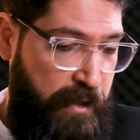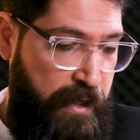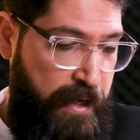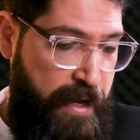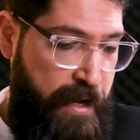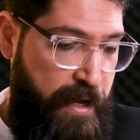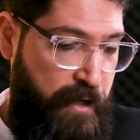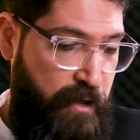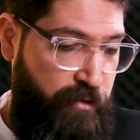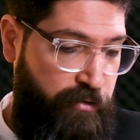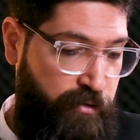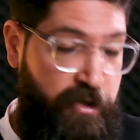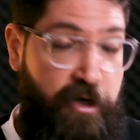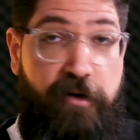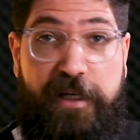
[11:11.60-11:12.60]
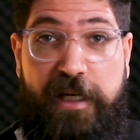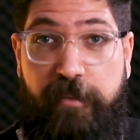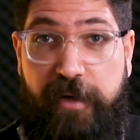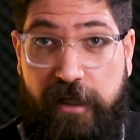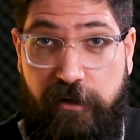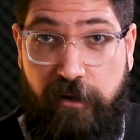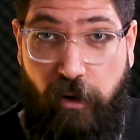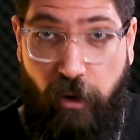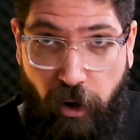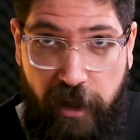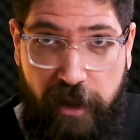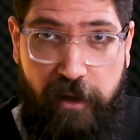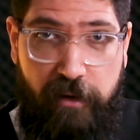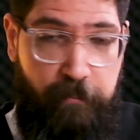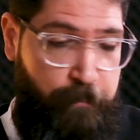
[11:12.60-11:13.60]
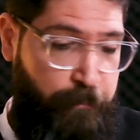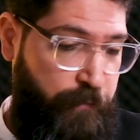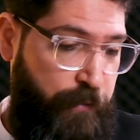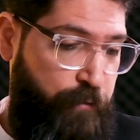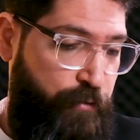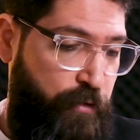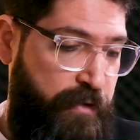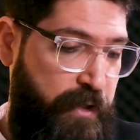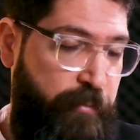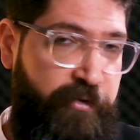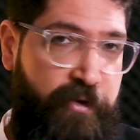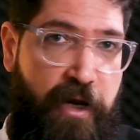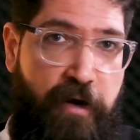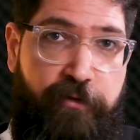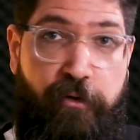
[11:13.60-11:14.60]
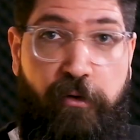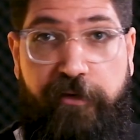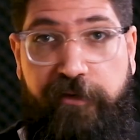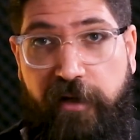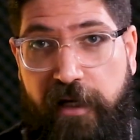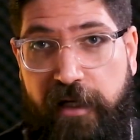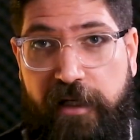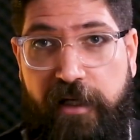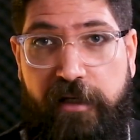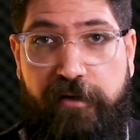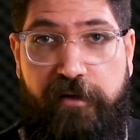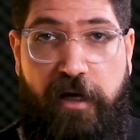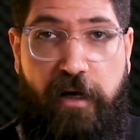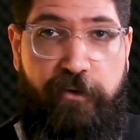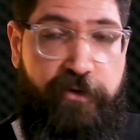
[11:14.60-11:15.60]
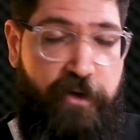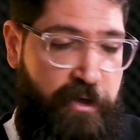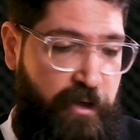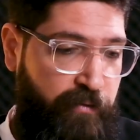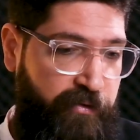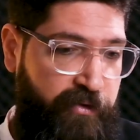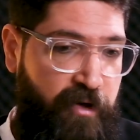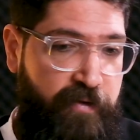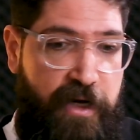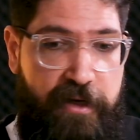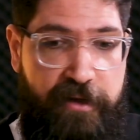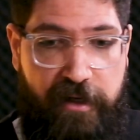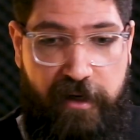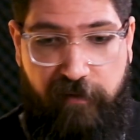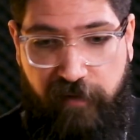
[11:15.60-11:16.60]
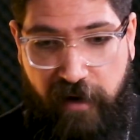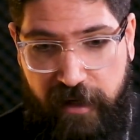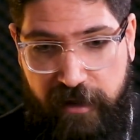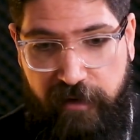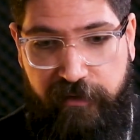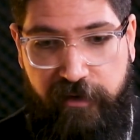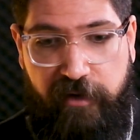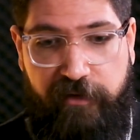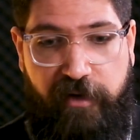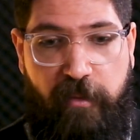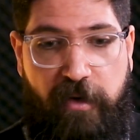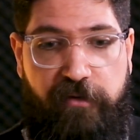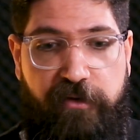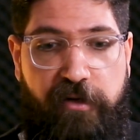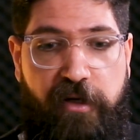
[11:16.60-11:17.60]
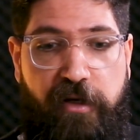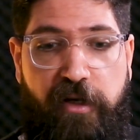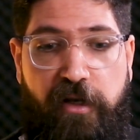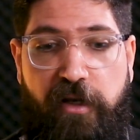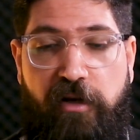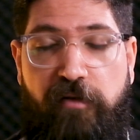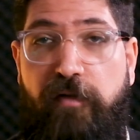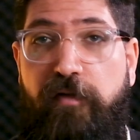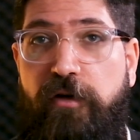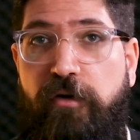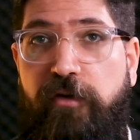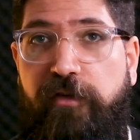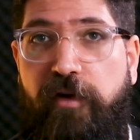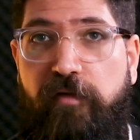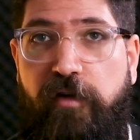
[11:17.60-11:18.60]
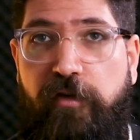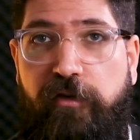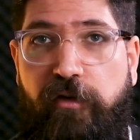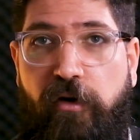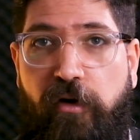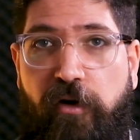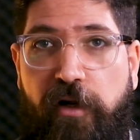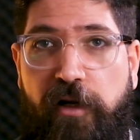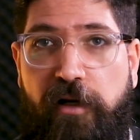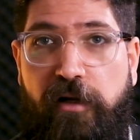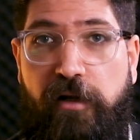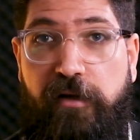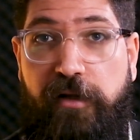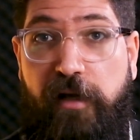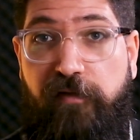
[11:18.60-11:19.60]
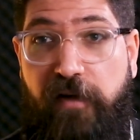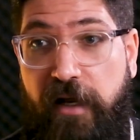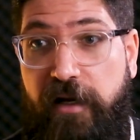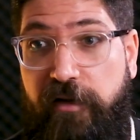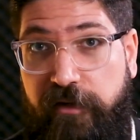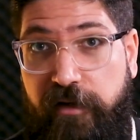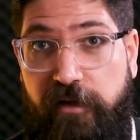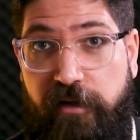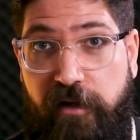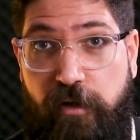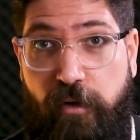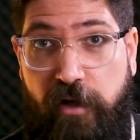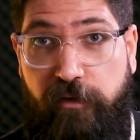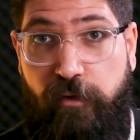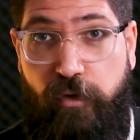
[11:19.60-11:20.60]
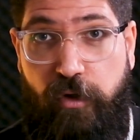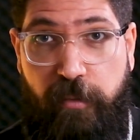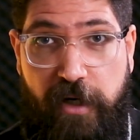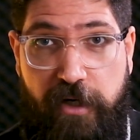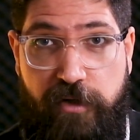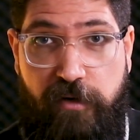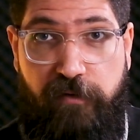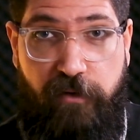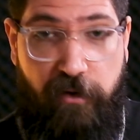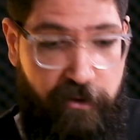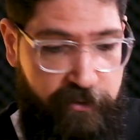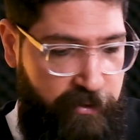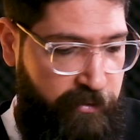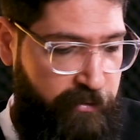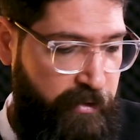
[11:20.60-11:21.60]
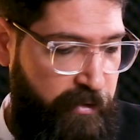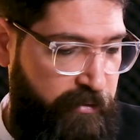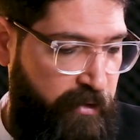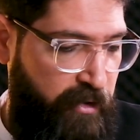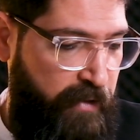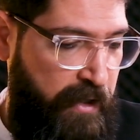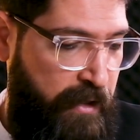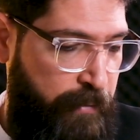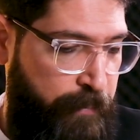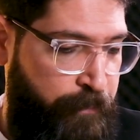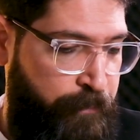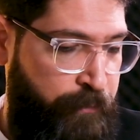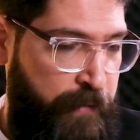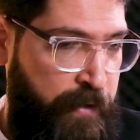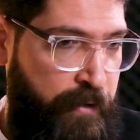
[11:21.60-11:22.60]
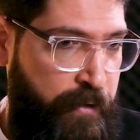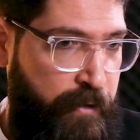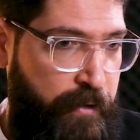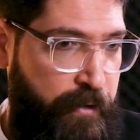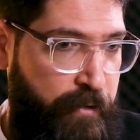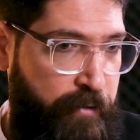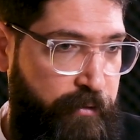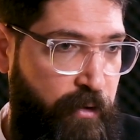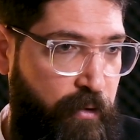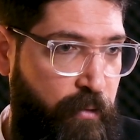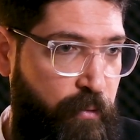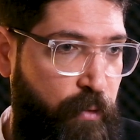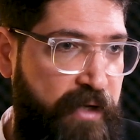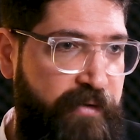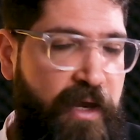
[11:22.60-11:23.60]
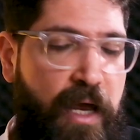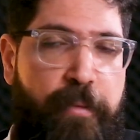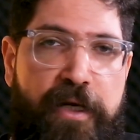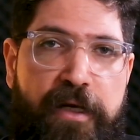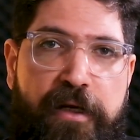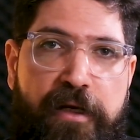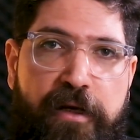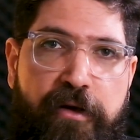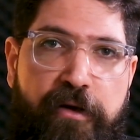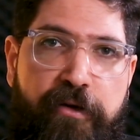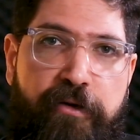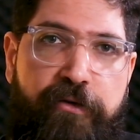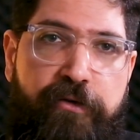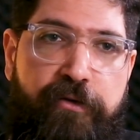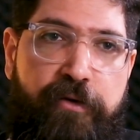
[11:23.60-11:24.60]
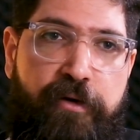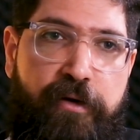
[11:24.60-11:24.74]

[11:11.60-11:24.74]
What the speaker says: And they are keeping the oil for themselves or selling it outside of Syria, and they are financing some of the revenues of this oil. They are financing the US occupation forces in Syria. So what's happening is,